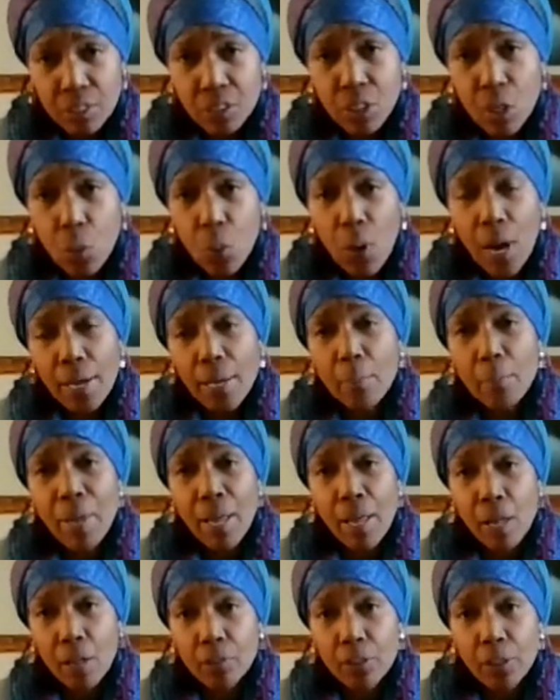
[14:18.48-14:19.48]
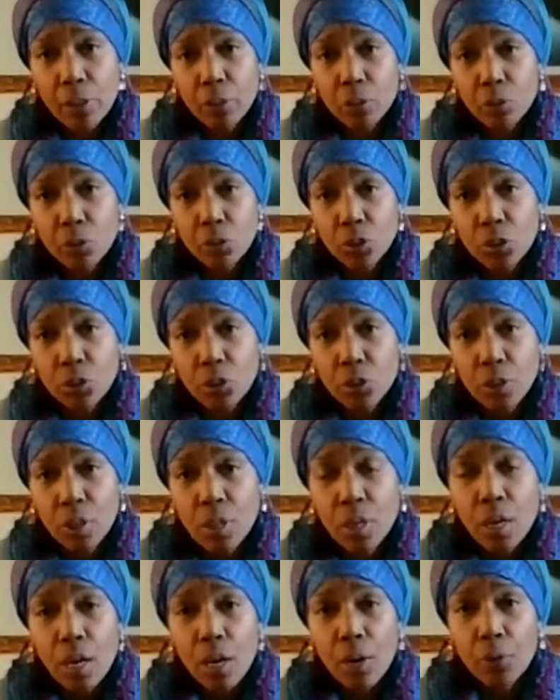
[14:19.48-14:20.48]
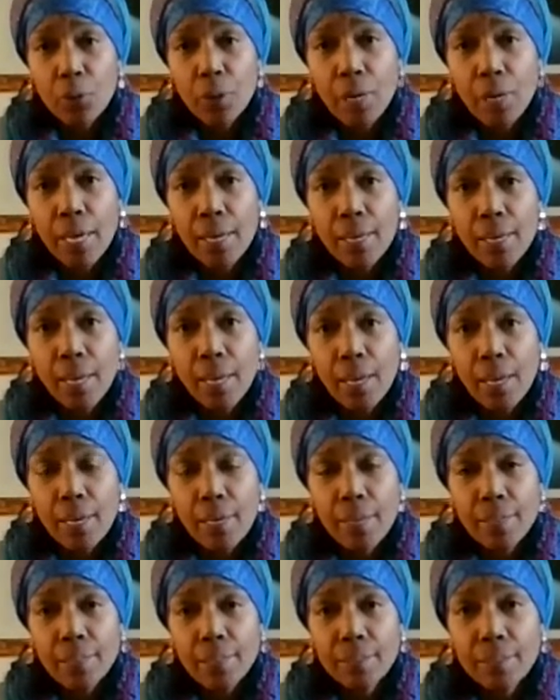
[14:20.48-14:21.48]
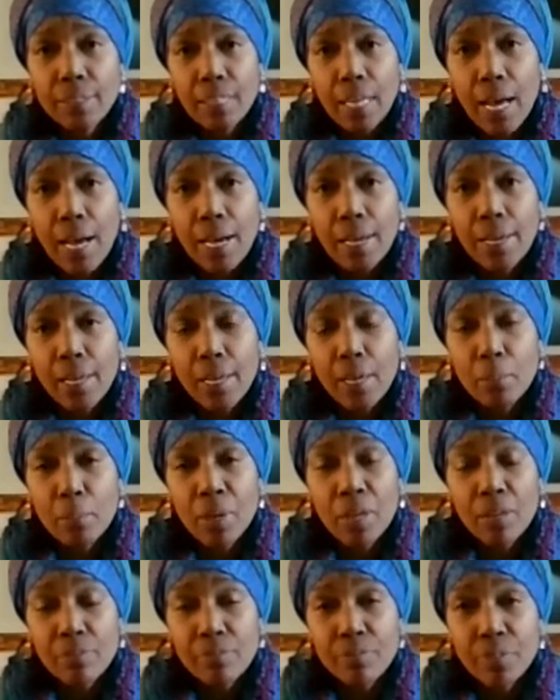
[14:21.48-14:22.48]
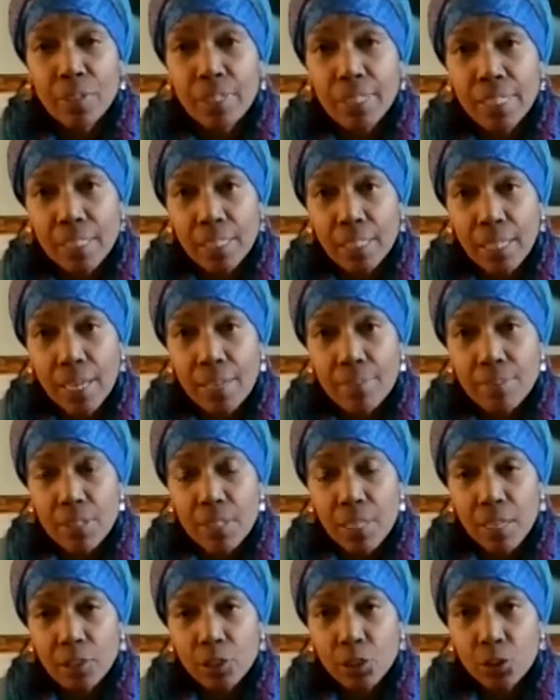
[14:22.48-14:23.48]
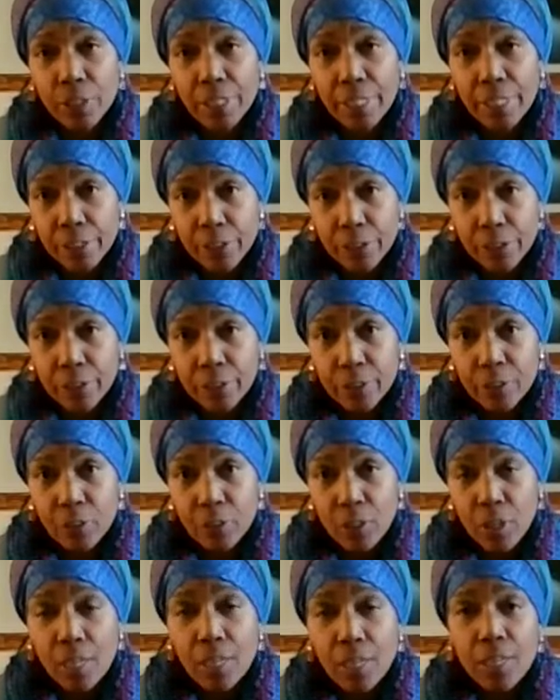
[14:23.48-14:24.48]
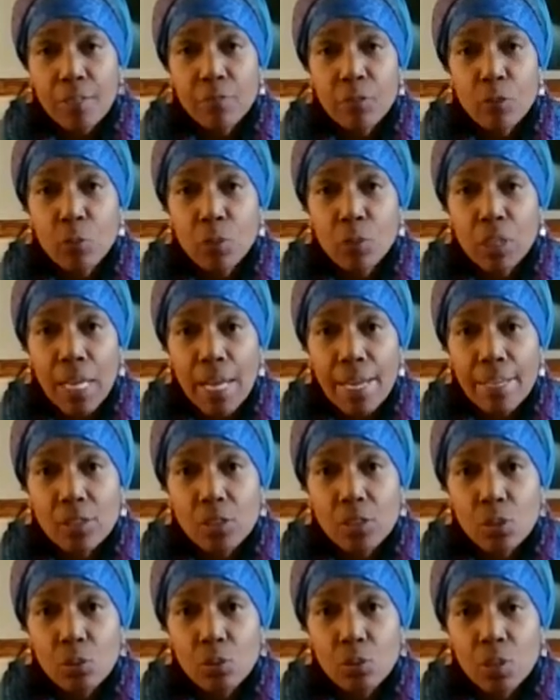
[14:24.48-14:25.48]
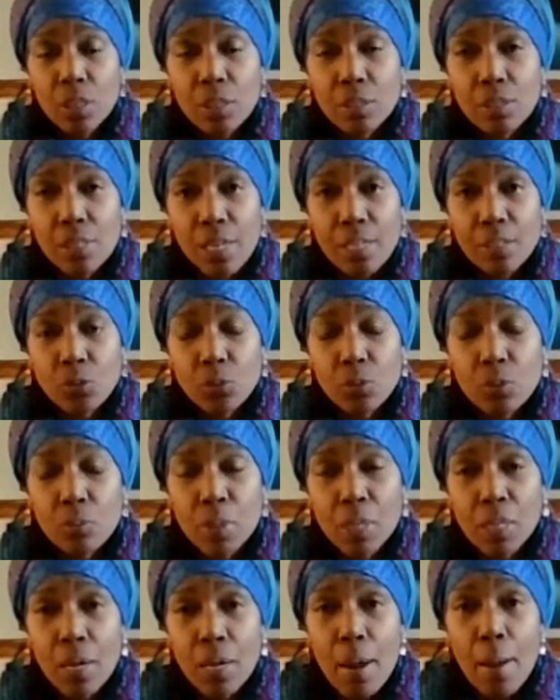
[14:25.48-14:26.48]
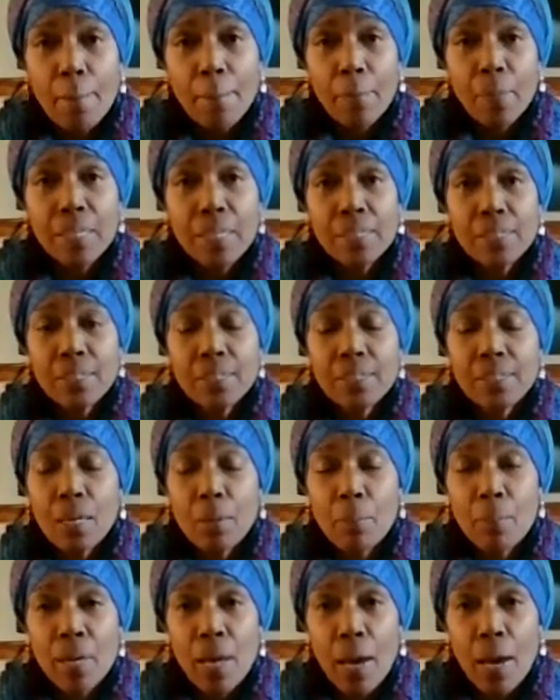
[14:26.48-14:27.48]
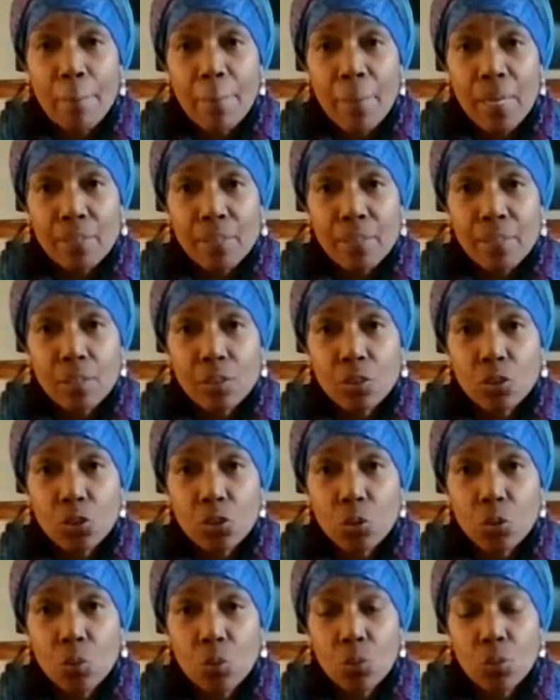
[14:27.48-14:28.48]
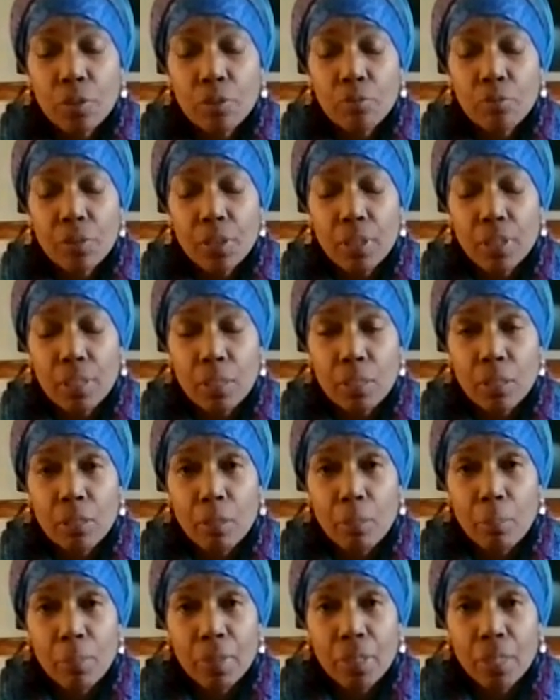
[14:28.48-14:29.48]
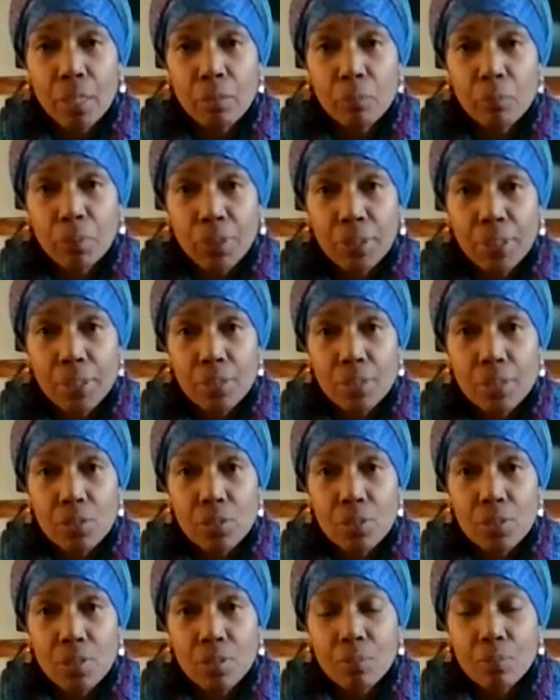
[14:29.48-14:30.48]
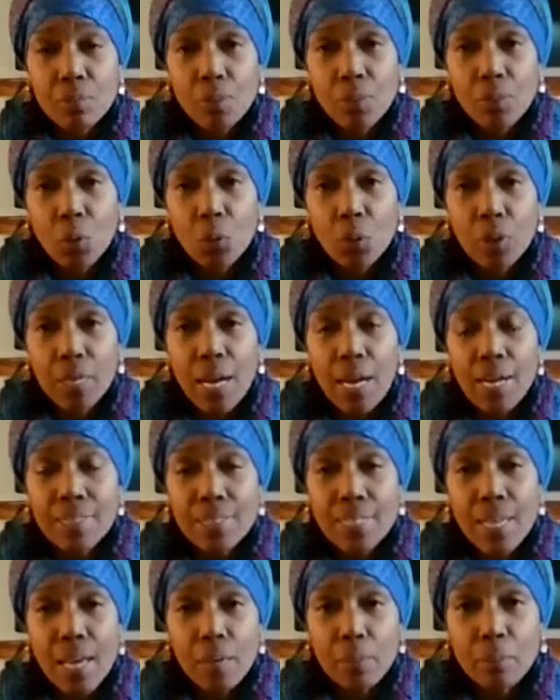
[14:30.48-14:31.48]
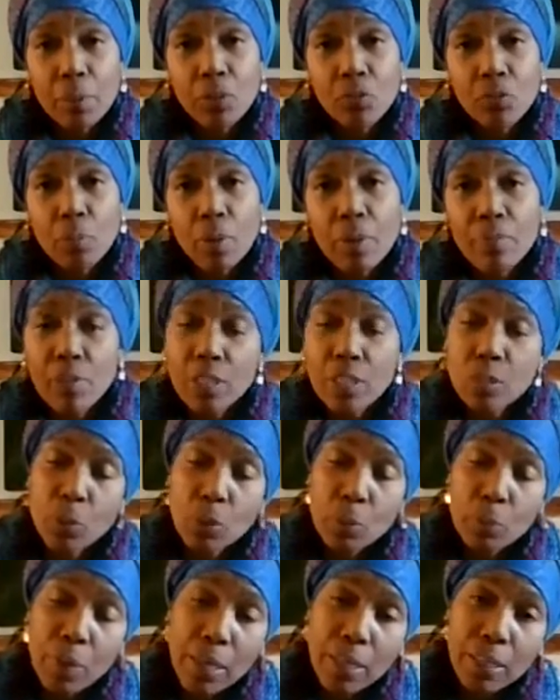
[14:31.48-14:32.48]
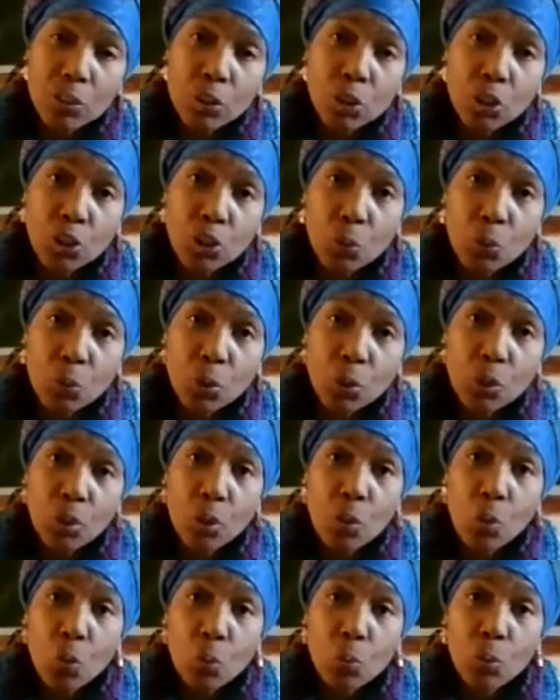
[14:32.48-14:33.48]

So I am a health coach, okay, and I am a vegan lifestyle trainer. If you would like to get in touch with me, please send me a message on Vegan Plate Please, or contact me through my Facebook page, Shona